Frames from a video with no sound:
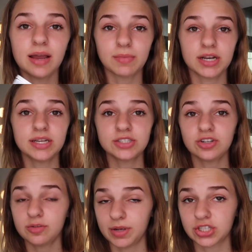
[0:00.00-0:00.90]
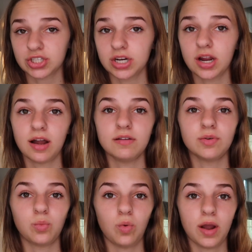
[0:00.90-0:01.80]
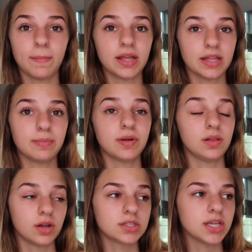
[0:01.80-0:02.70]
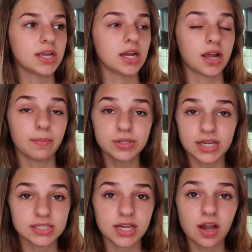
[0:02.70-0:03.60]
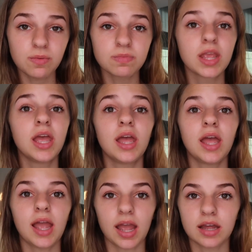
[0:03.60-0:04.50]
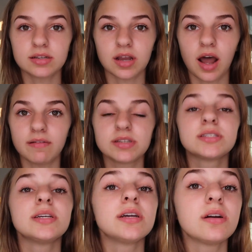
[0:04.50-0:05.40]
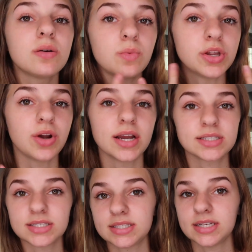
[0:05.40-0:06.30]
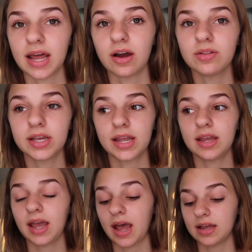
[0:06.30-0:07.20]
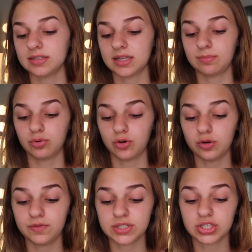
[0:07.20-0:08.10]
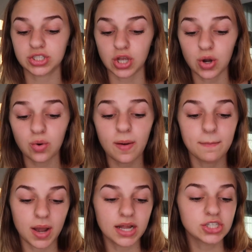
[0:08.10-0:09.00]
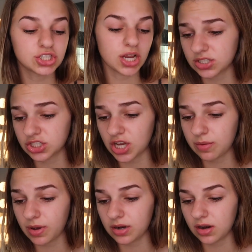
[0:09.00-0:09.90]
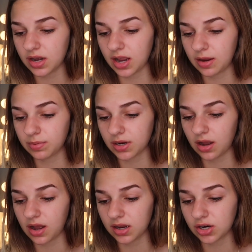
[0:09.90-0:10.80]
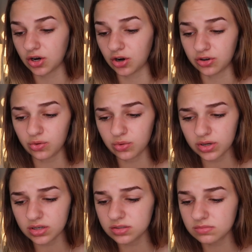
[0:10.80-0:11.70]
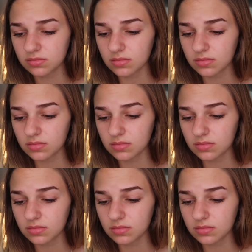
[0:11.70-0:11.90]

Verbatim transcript: I'm gonna insert a picture of what my lip looked like a couple days ago and obviously what you guys can see now. Like, it has improved so much. It's shea butter and apricot kernel oil